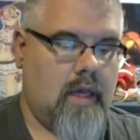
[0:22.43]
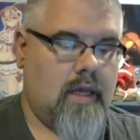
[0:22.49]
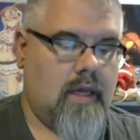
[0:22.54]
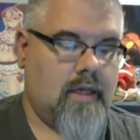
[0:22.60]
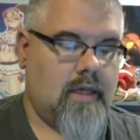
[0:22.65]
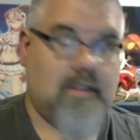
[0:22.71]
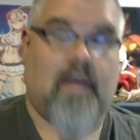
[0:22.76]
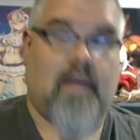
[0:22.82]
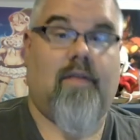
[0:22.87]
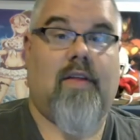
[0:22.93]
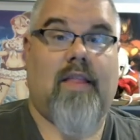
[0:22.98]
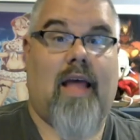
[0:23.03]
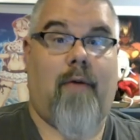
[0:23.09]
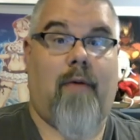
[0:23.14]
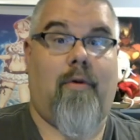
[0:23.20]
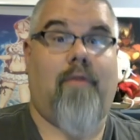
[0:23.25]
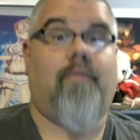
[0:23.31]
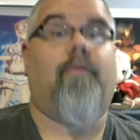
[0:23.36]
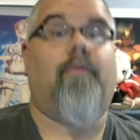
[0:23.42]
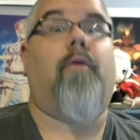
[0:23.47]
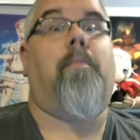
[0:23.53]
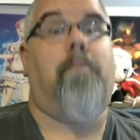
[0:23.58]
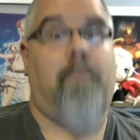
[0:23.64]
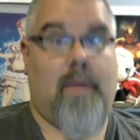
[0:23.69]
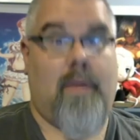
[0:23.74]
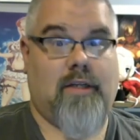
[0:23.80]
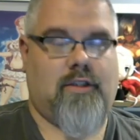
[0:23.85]
Saving that one for
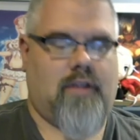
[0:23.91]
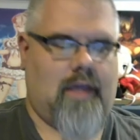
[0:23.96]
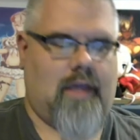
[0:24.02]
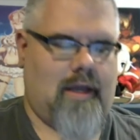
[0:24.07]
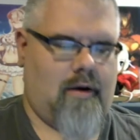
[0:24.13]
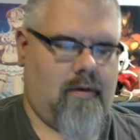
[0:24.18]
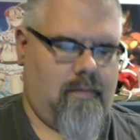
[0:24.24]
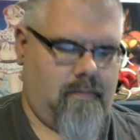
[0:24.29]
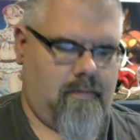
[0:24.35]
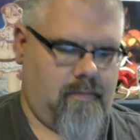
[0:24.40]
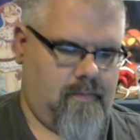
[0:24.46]
much later.